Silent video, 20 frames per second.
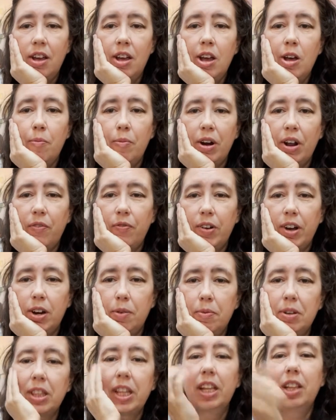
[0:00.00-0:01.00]
but I found them
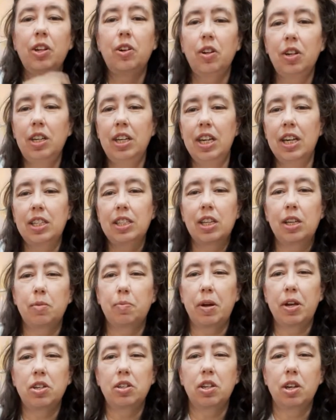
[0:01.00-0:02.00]
with like little nicks,
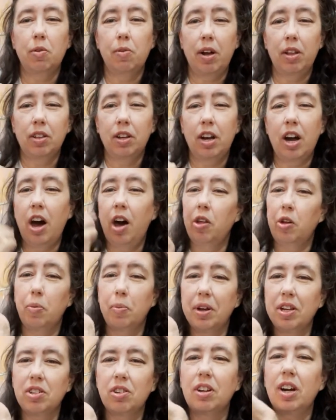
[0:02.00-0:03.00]
especially around the collar,
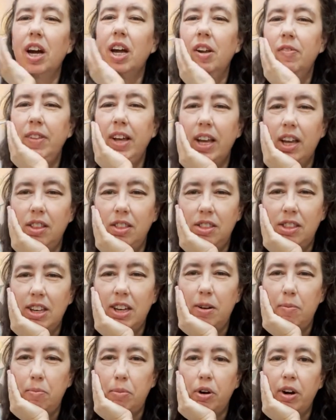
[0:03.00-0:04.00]
because they're kind of like a
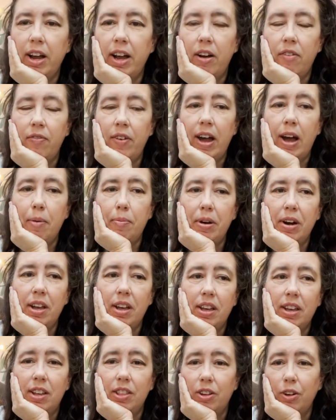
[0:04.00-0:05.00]
thin burnout
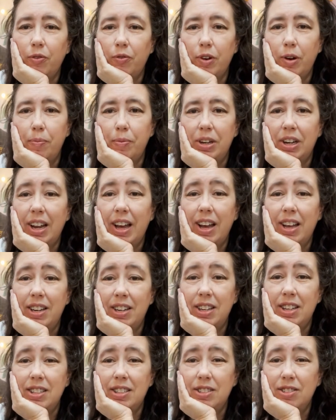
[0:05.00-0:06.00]
fabric, and they're from the
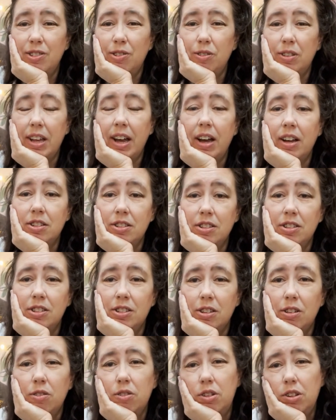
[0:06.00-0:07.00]
90s and 2000s,
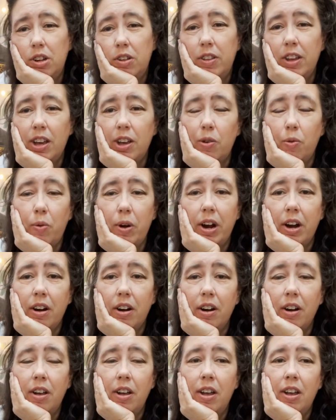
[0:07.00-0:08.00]
so, you know, they get
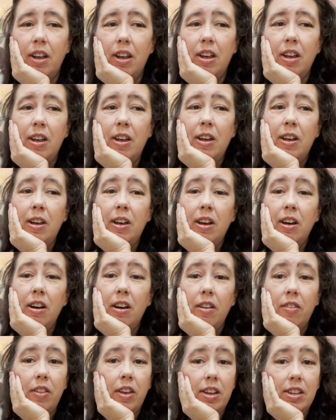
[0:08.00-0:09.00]
wear.
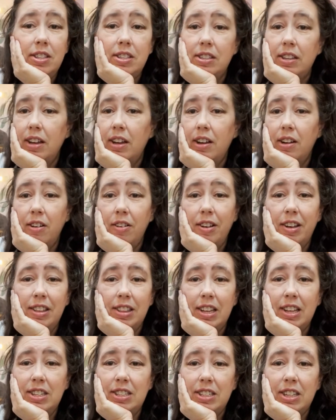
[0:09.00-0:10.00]
They sell, and
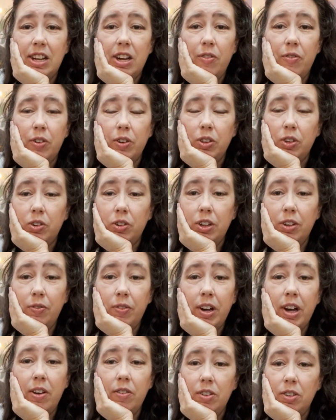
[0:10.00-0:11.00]
they sell for
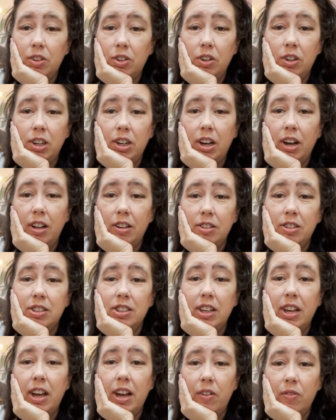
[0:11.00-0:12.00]
$35 and $30
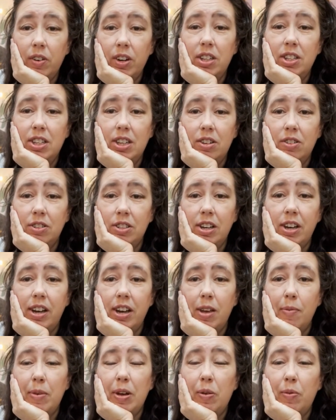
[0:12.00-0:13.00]
every single
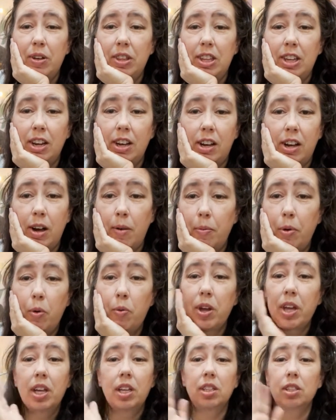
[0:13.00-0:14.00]
time and within a couple
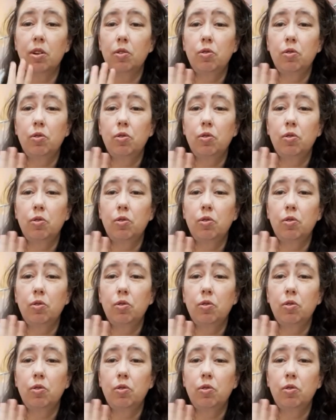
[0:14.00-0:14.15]
weeks. So